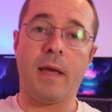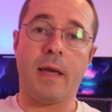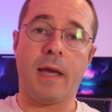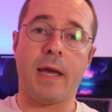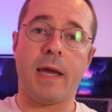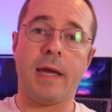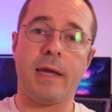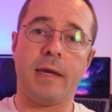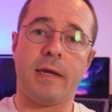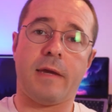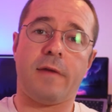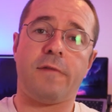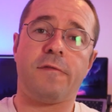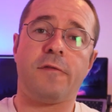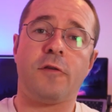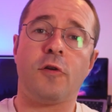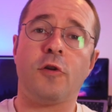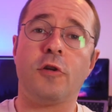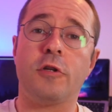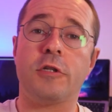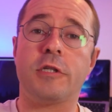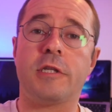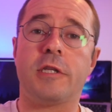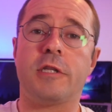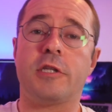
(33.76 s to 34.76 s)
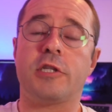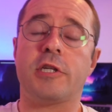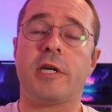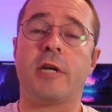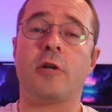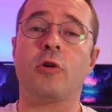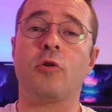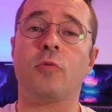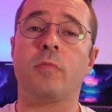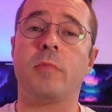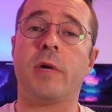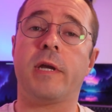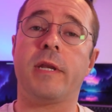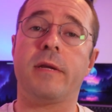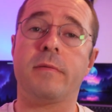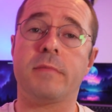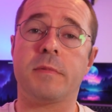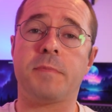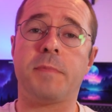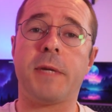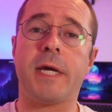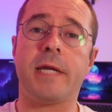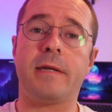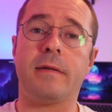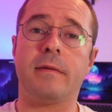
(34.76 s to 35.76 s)
Hey, if you're new to the channel, my
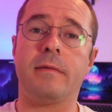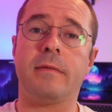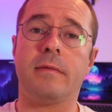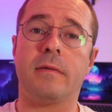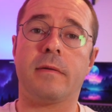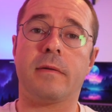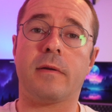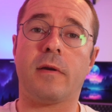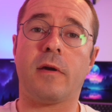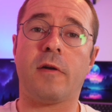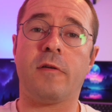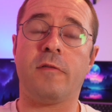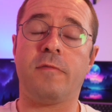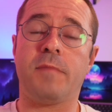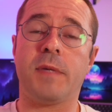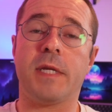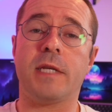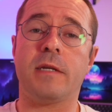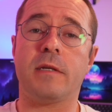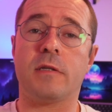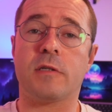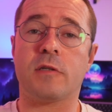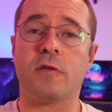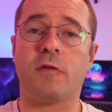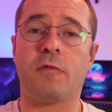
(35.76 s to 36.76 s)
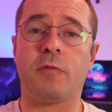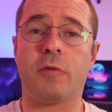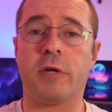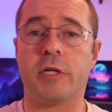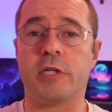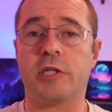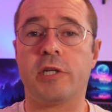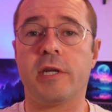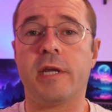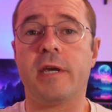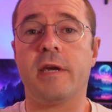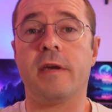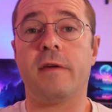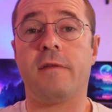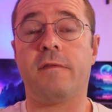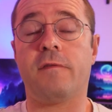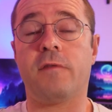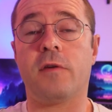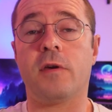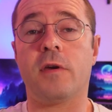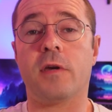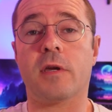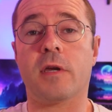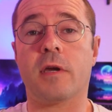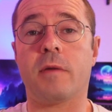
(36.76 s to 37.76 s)
name's Ben. I've been a software engineer
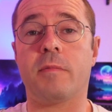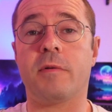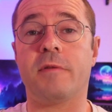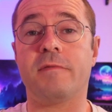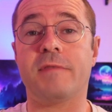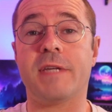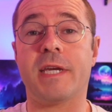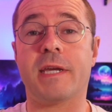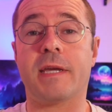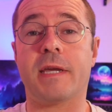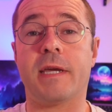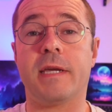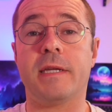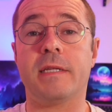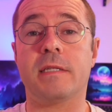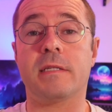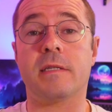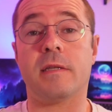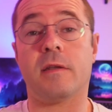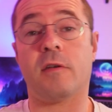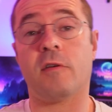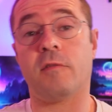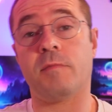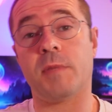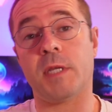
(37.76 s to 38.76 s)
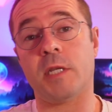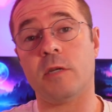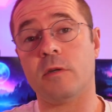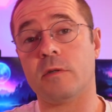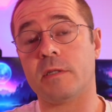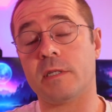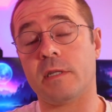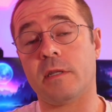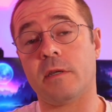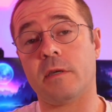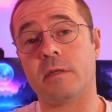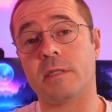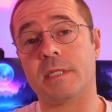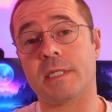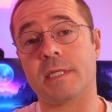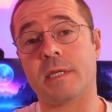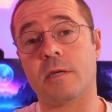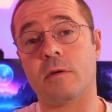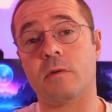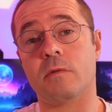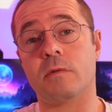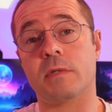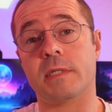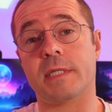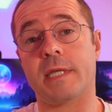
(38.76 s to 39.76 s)
for a couple of decades, and I've been using those
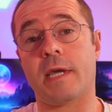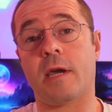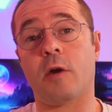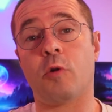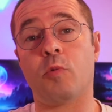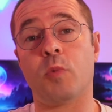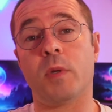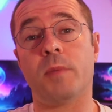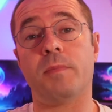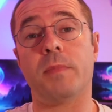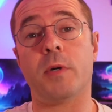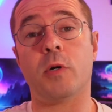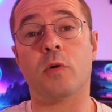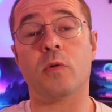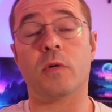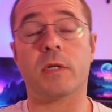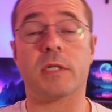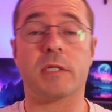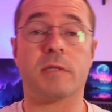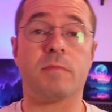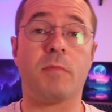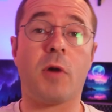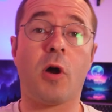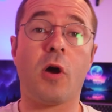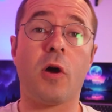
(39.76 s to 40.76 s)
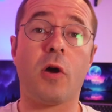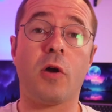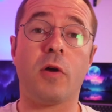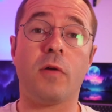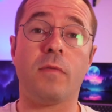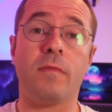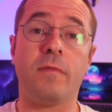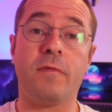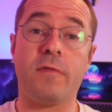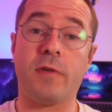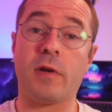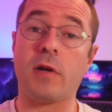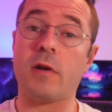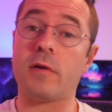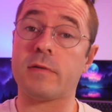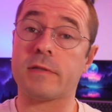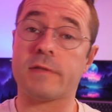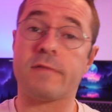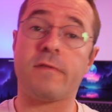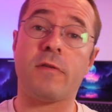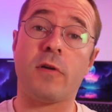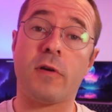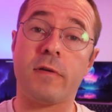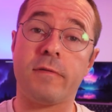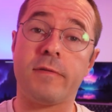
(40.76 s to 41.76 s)
skills to help me build a smart home for the
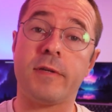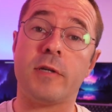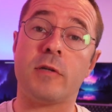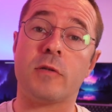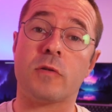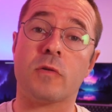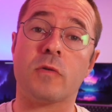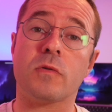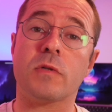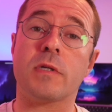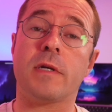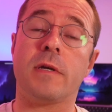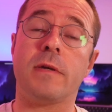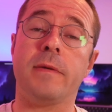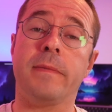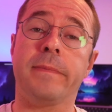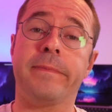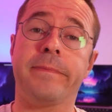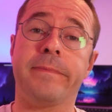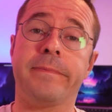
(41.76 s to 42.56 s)
last 5 years or so.